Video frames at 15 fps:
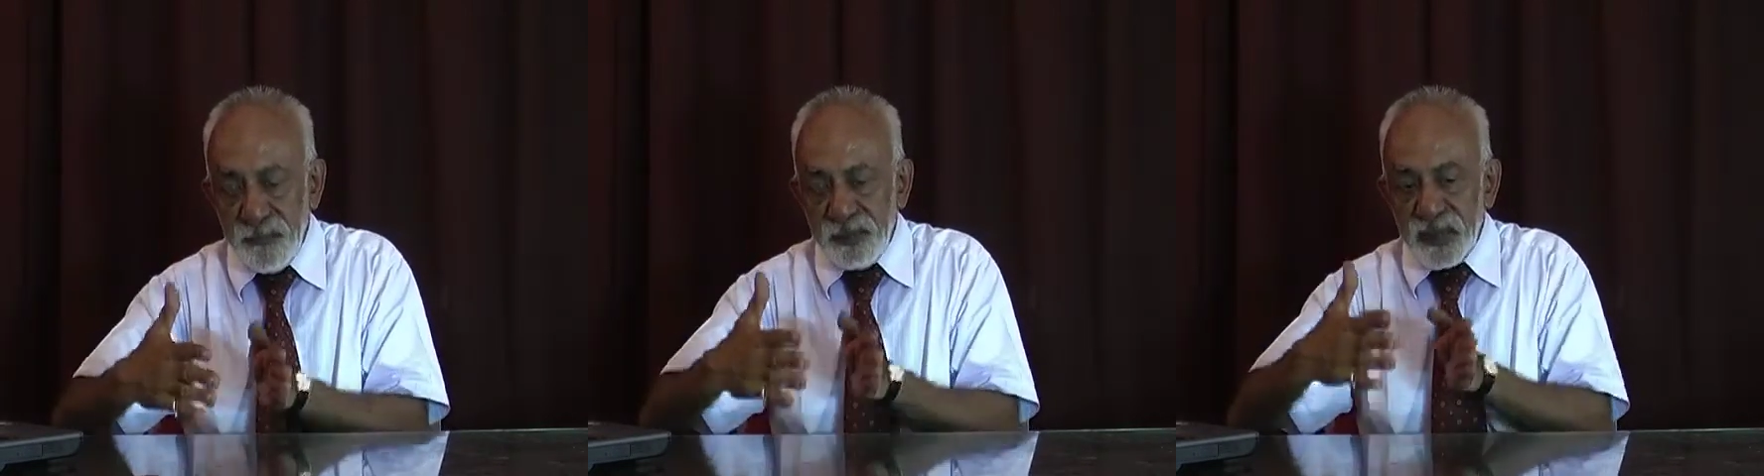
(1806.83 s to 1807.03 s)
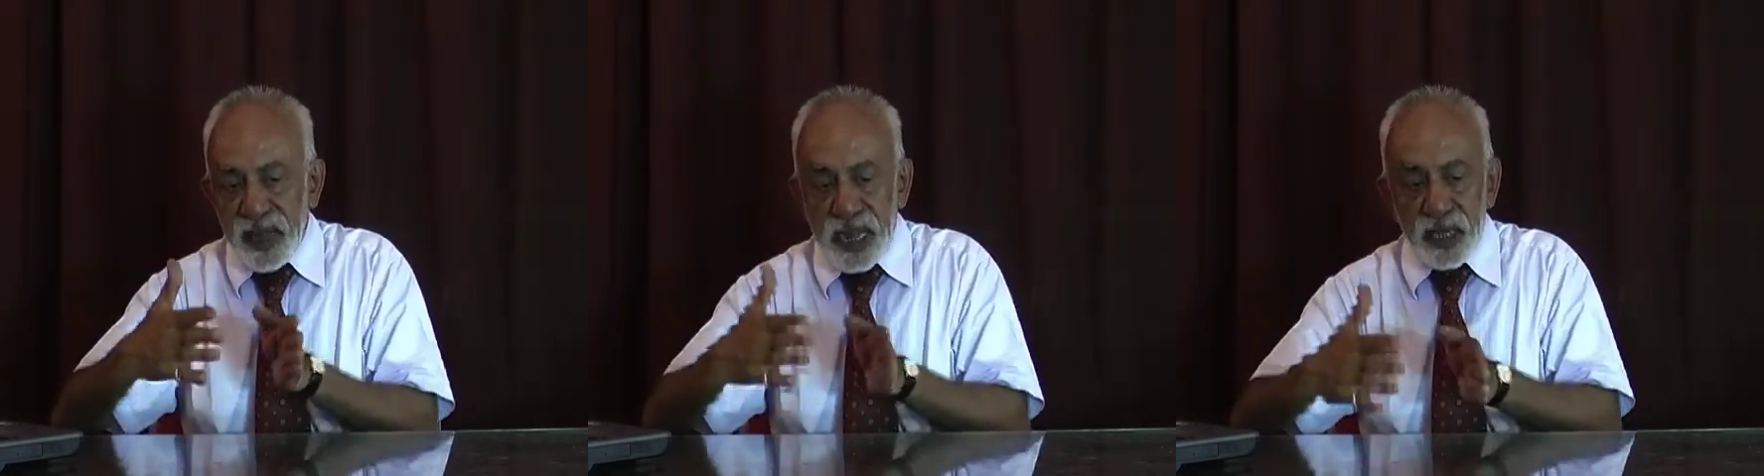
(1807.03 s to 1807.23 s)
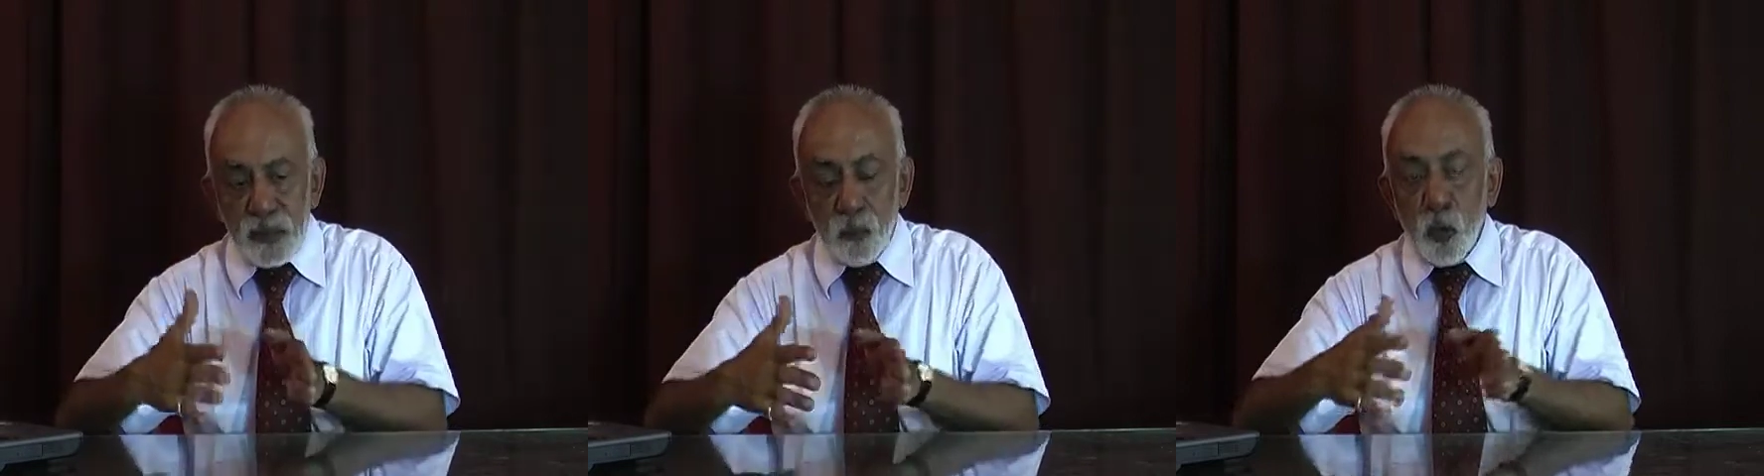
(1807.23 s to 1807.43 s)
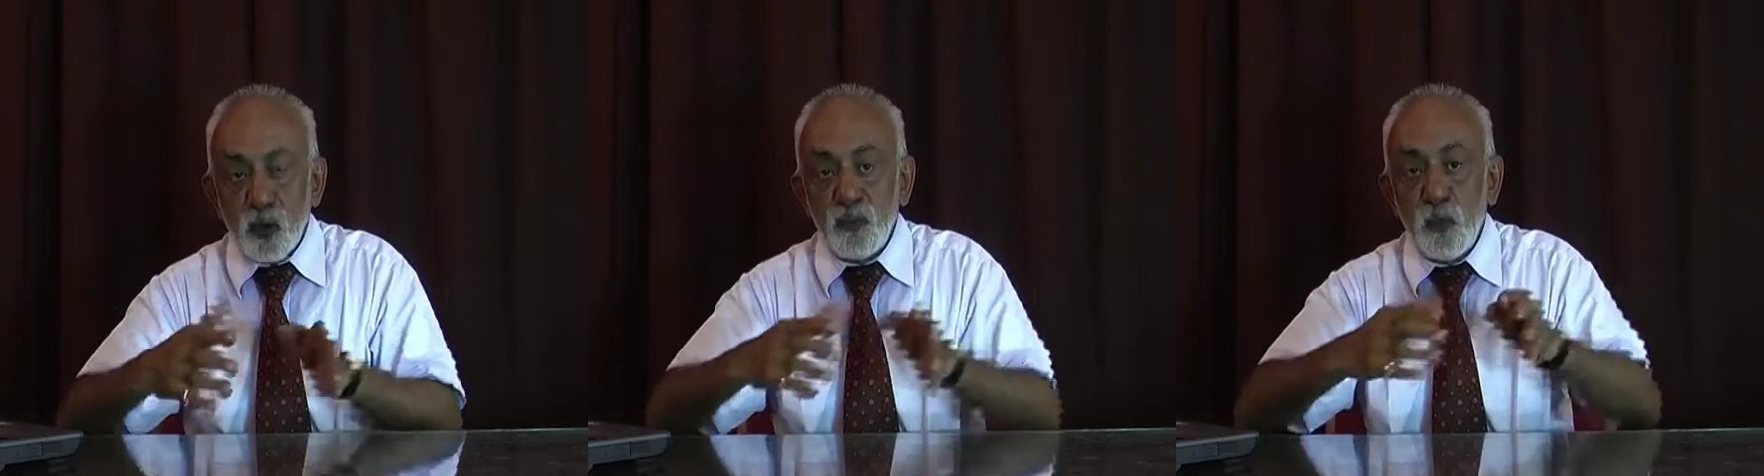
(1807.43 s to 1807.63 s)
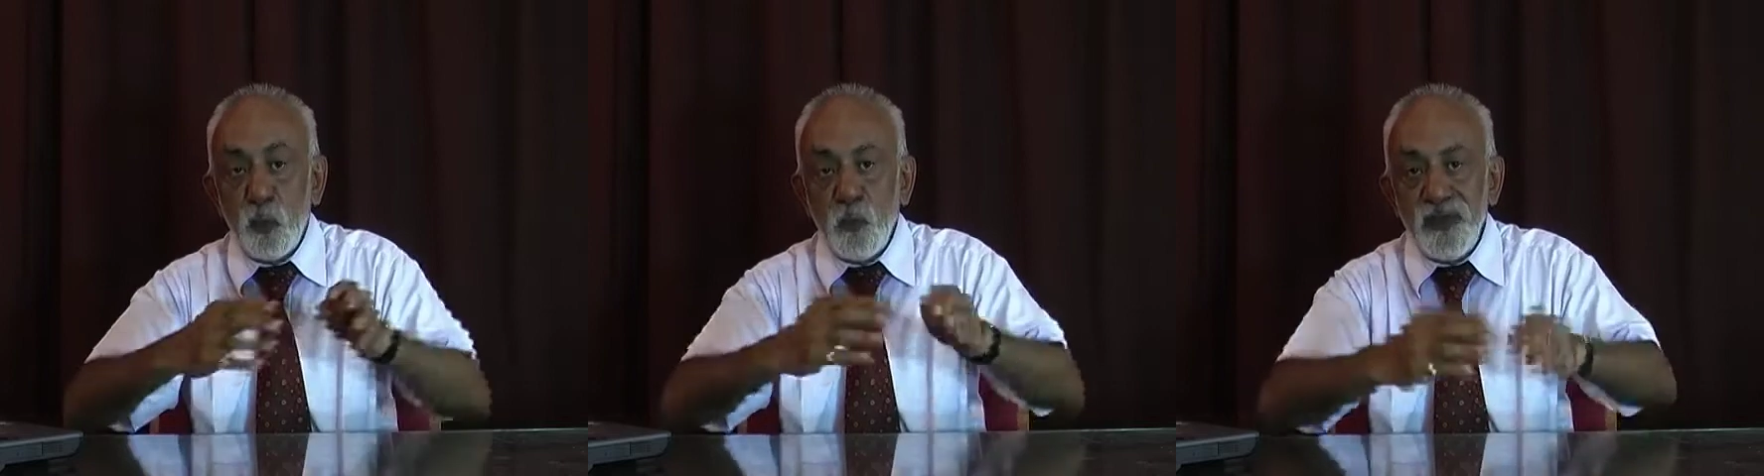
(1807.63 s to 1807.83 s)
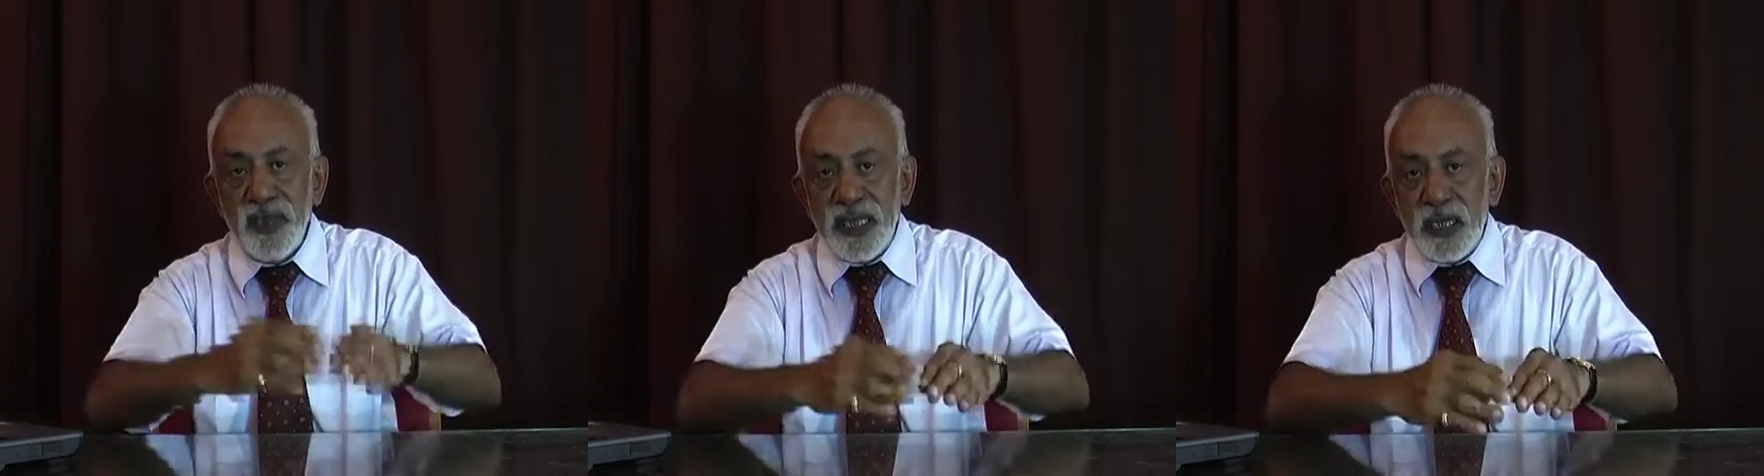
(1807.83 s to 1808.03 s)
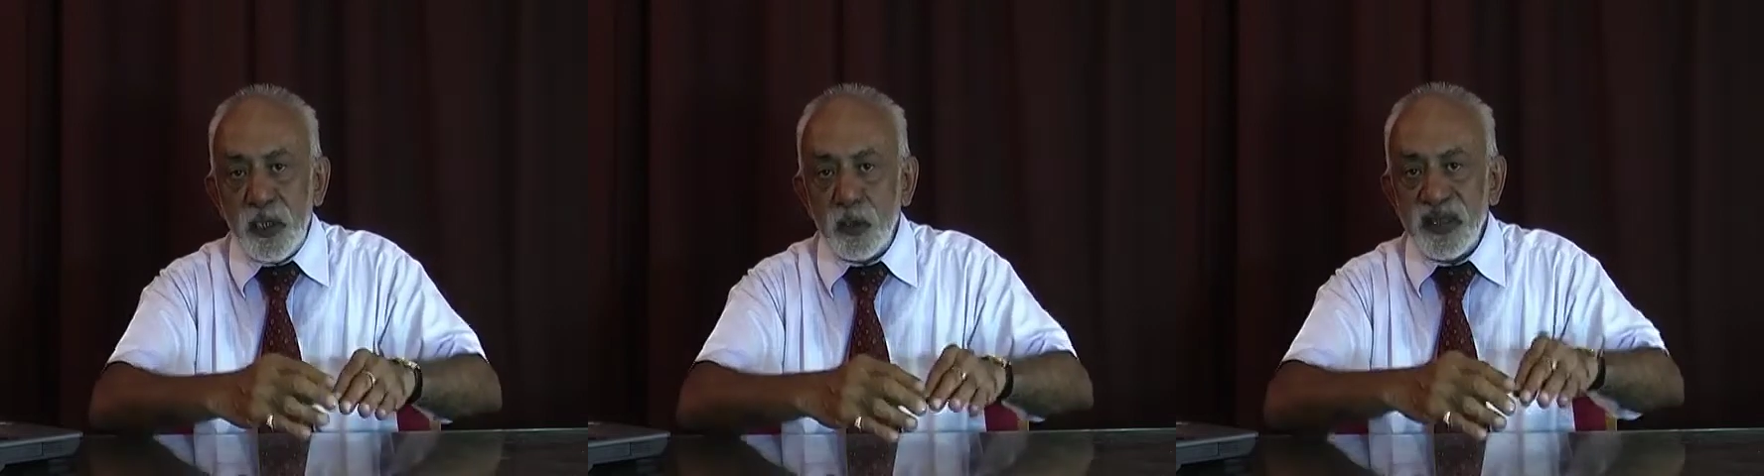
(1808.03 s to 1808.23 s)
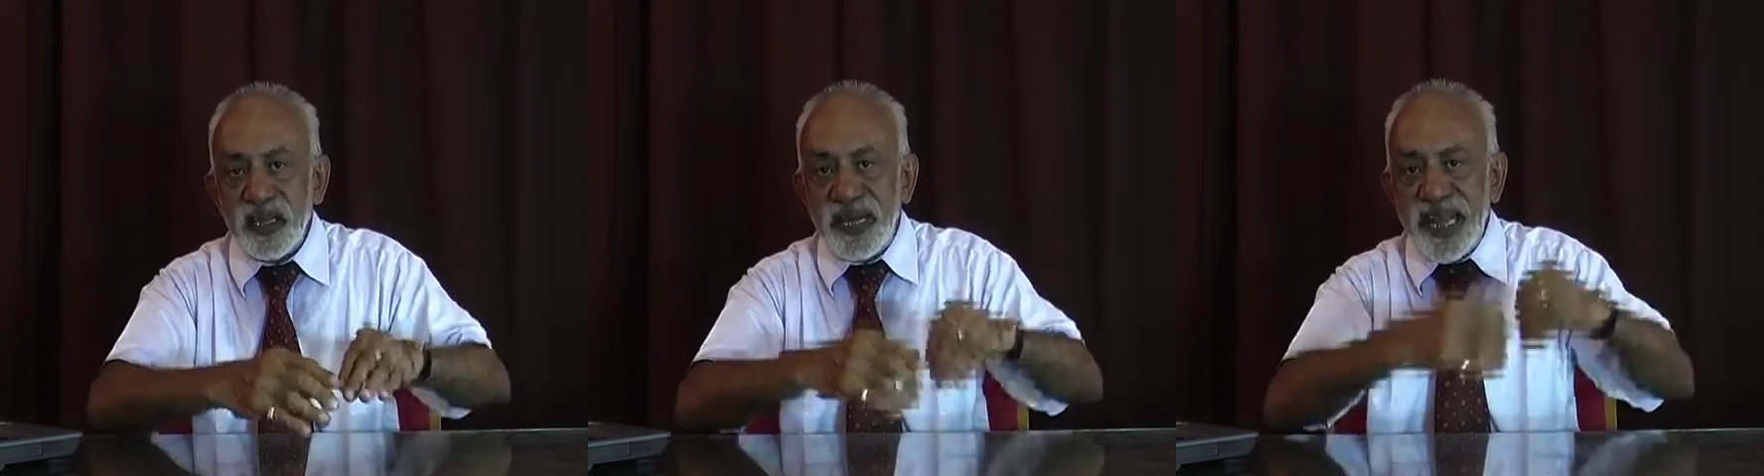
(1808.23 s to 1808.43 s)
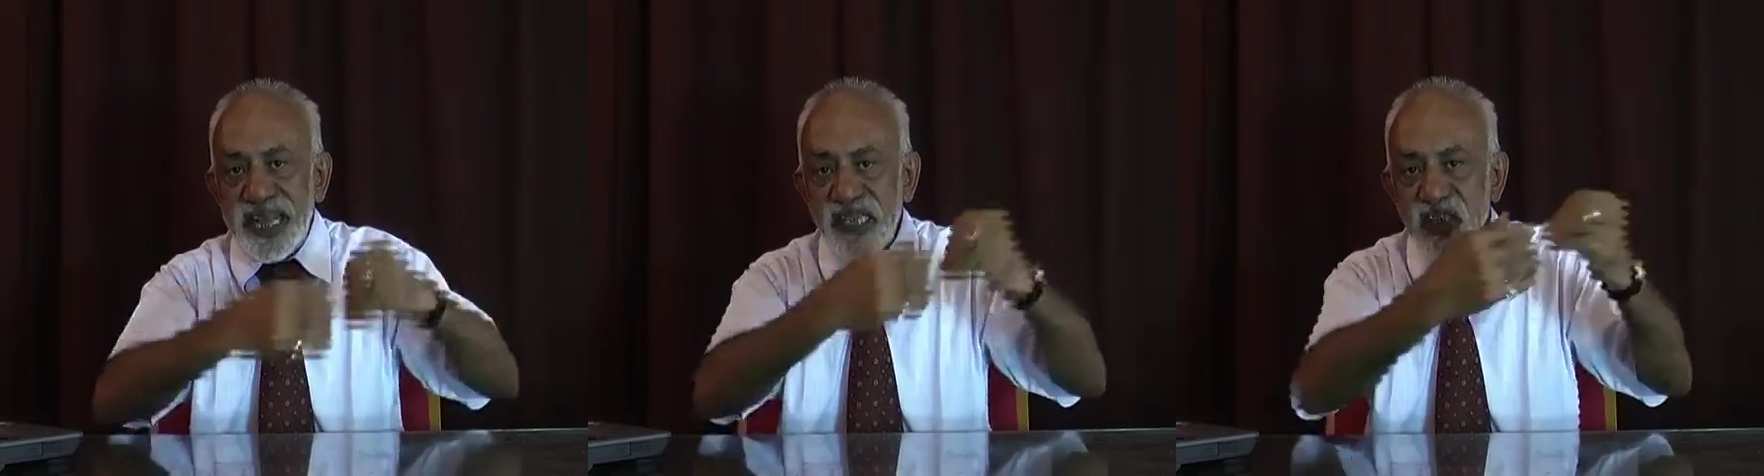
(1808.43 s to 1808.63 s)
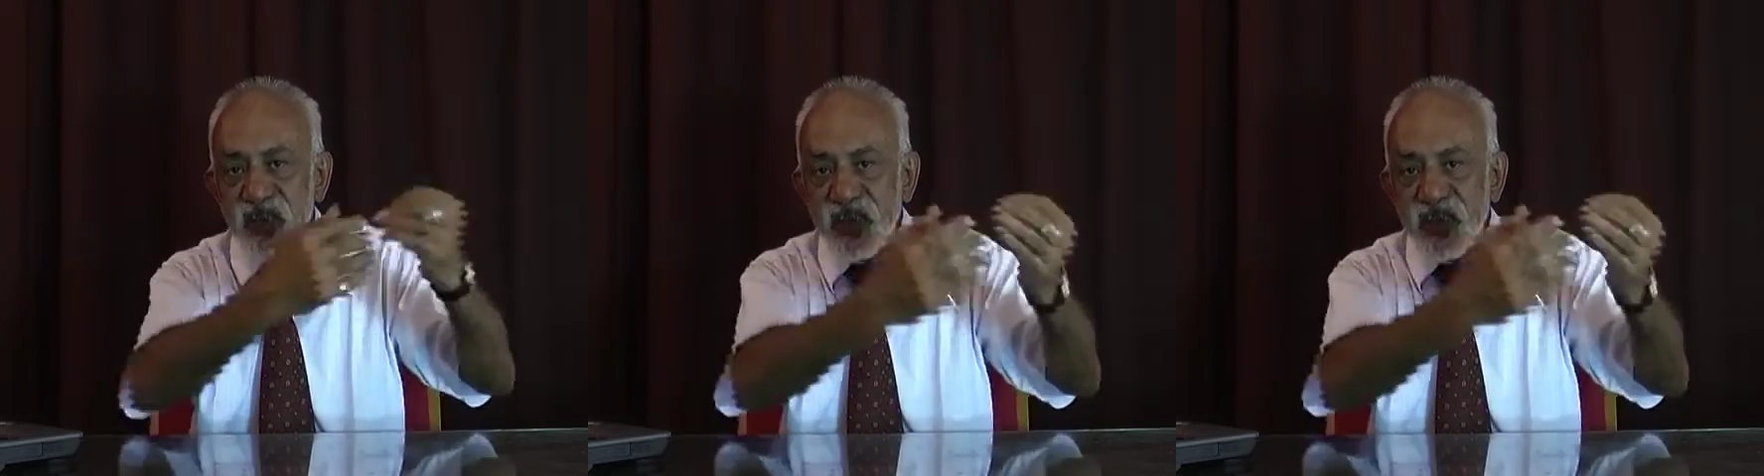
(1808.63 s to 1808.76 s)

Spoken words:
and was moving into the next